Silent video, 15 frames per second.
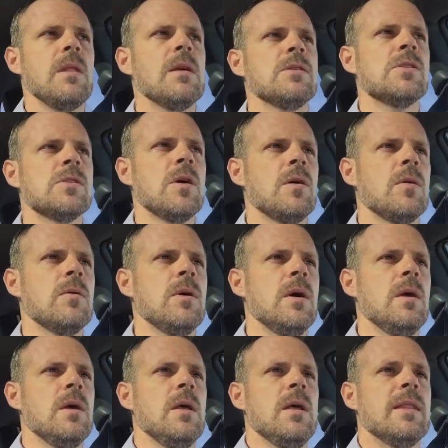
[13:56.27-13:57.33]
So
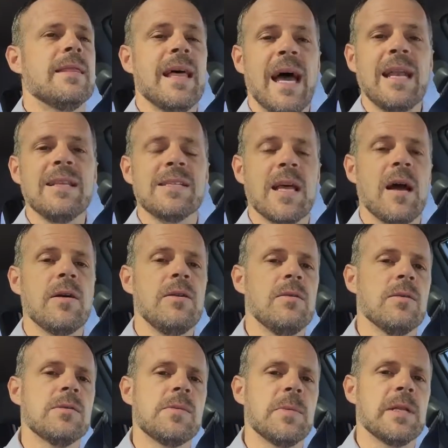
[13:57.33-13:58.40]
that is how you
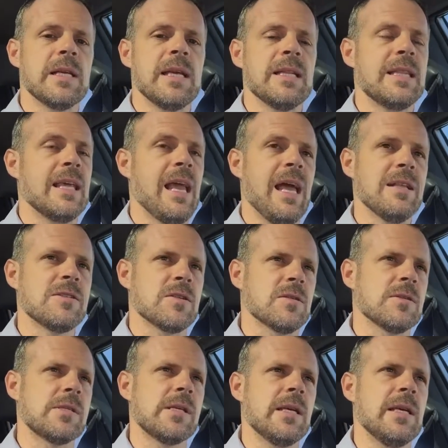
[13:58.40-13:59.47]
ultimately get the
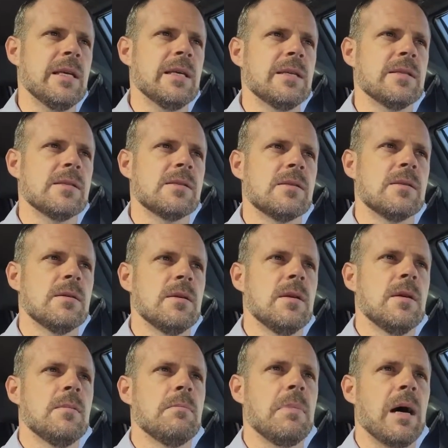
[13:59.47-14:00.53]
answers, is
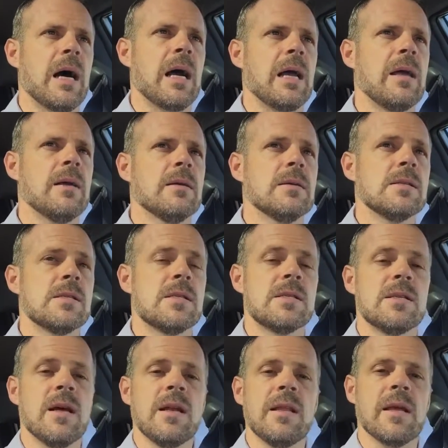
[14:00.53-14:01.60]
by
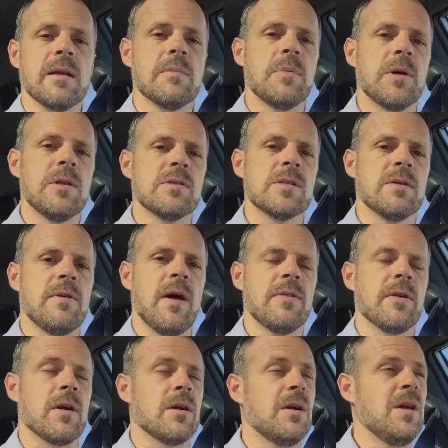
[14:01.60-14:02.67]
studying and putting yourself out
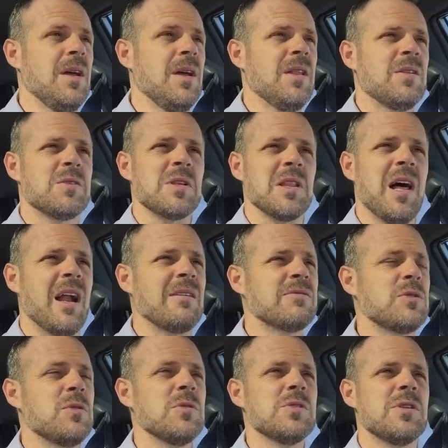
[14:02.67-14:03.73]
there. There's a lot of
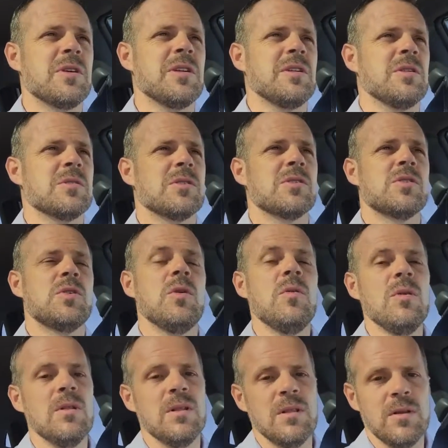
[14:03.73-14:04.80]
tools you can use. There's
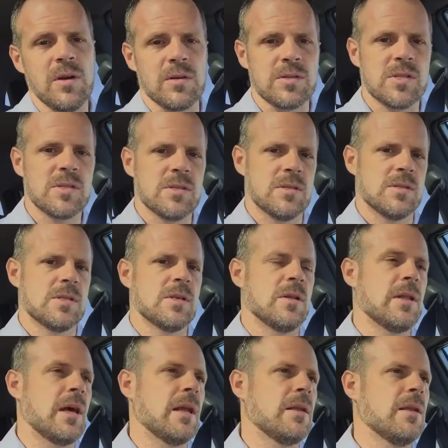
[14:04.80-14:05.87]
Google Alerts, so
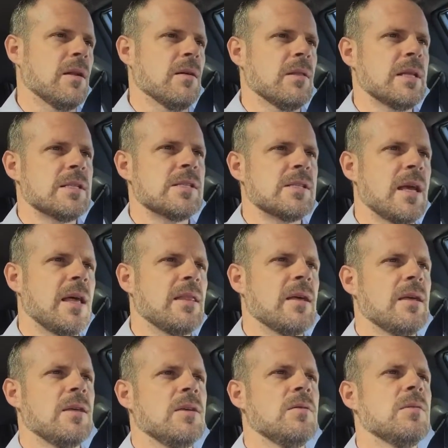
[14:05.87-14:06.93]
that, let's say
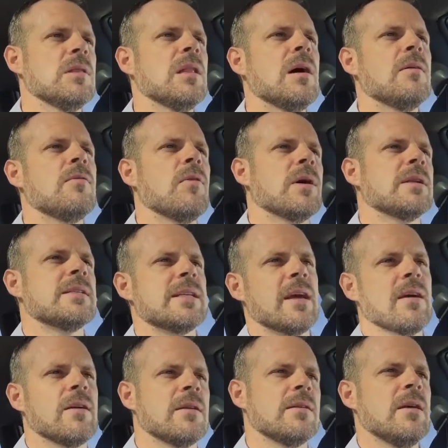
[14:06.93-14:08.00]
that you love what
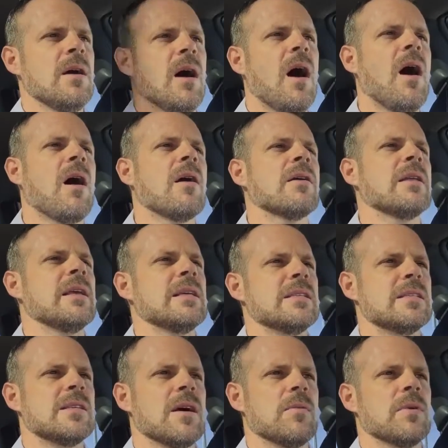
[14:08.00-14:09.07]
Darren Hardy
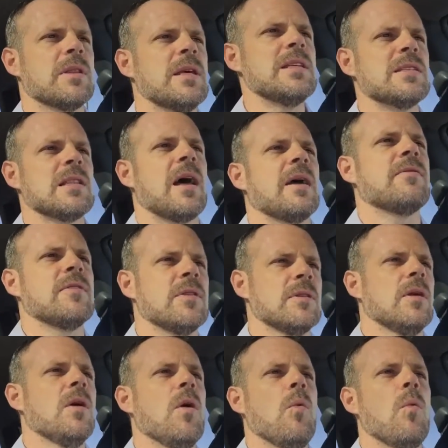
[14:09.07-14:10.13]
has done with his life,
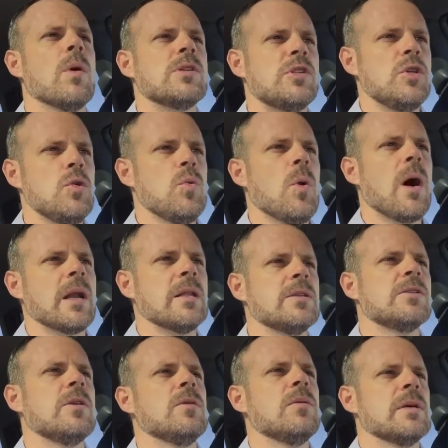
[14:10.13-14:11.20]
and what you want to
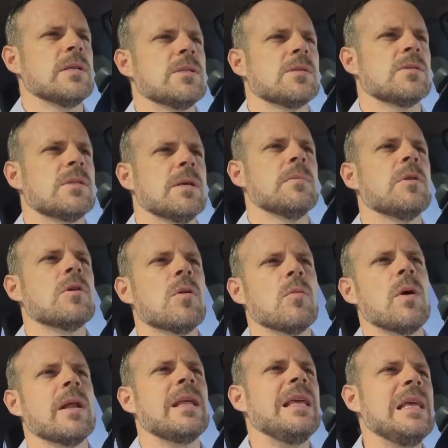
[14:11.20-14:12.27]
do is similar to
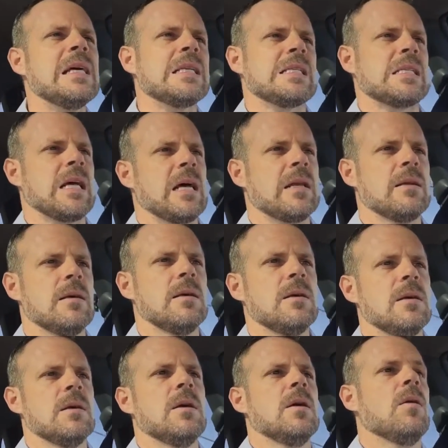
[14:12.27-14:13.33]
what he has
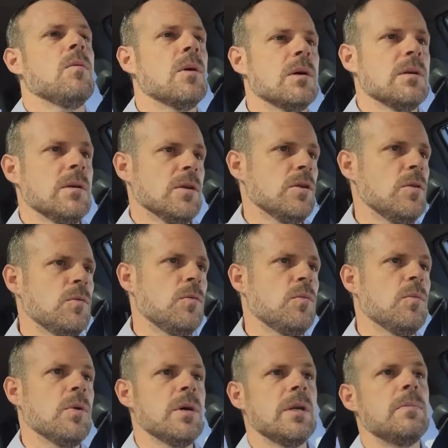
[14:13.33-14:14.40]
done. Well, you
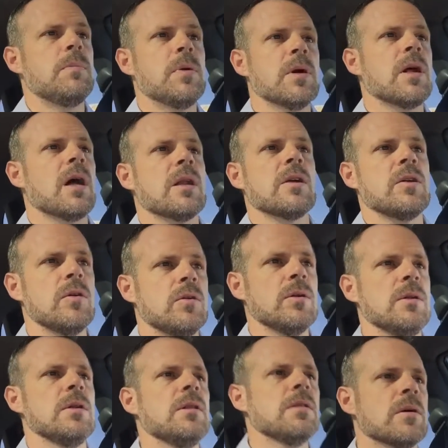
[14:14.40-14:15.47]
would put on a
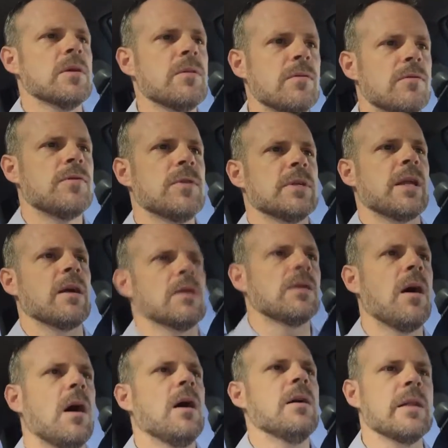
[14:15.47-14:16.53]
Google Alert for Darren
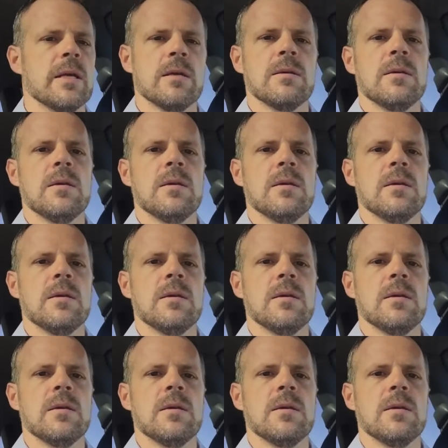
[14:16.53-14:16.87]
Hardy.